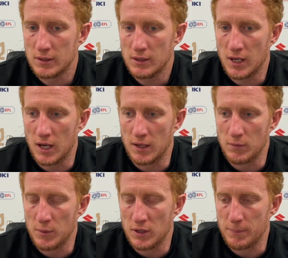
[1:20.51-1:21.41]
Yeah, I think
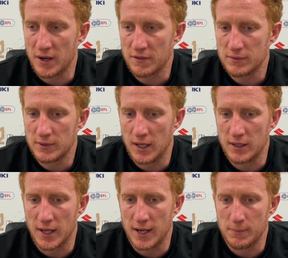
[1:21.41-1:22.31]
when we look back at
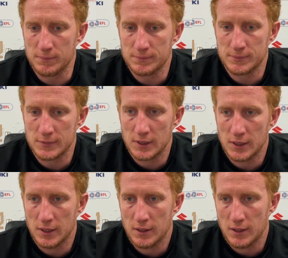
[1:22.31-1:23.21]
the game,
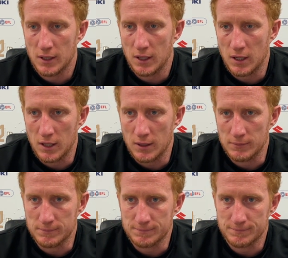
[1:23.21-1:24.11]

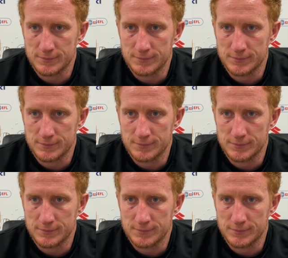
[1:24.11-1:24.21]
obviously